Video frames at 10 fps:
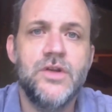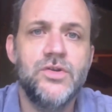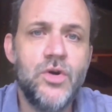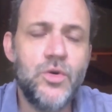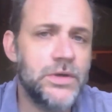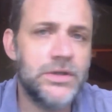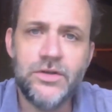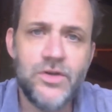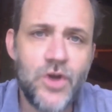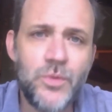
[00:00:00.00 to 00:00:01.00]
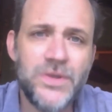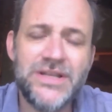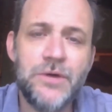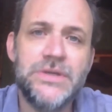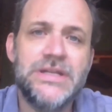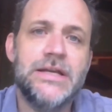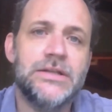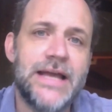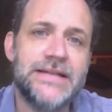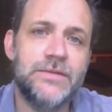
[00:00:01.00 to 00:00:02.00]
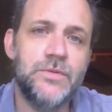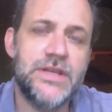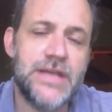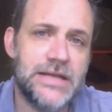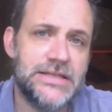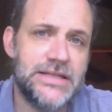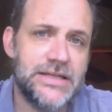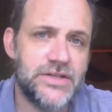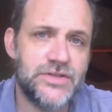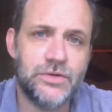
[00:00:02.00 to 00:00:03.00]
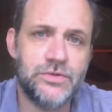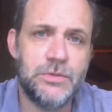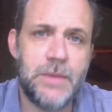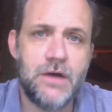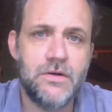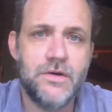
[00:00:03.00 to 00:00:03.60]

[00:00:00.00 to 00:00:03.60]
no one no one's going to get elected with the idea i just told you about